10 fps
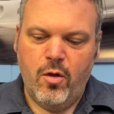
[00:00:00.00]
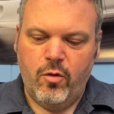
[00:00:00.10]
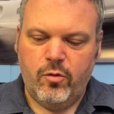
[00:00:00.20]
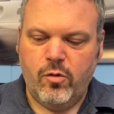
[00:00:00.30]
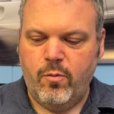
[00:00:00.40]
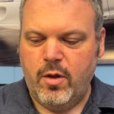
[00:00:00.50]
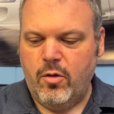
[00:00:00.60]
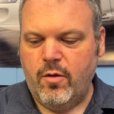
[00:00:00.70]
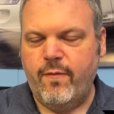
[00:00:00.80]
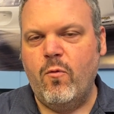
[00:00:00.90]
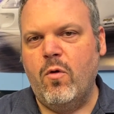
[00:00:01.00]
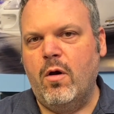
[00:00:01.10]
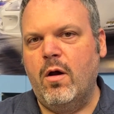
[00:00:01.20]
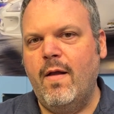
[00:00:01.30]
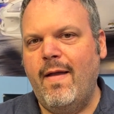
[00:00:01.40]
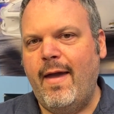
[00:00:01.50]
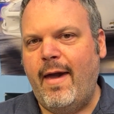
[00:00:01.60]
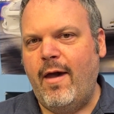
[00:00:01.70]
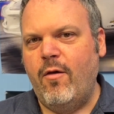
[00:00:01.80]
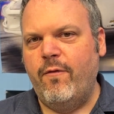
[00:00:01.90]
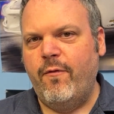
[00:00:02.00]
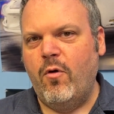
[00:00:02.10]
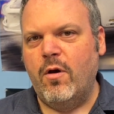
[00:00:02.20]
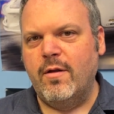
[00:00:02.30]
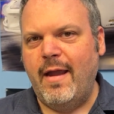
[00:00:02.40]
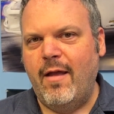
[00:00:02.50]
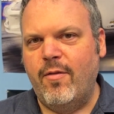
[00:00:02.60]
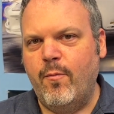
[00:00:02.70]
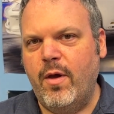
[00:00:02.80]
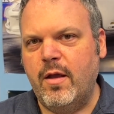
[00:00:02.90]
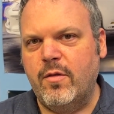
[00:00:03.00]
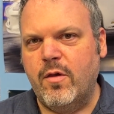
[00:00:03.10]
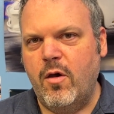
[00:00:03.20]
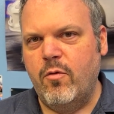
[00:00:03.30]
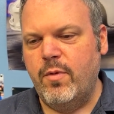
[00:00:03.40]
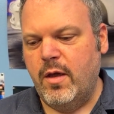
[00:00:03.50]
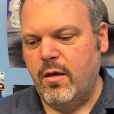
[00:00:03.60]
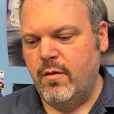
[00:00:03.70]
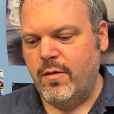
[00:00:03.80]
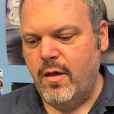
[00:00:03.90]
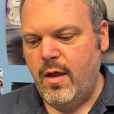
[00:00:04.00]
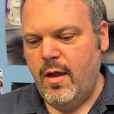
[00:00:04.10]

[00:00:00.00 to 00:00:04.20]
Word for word: who told me to look for how far down the buckets go, because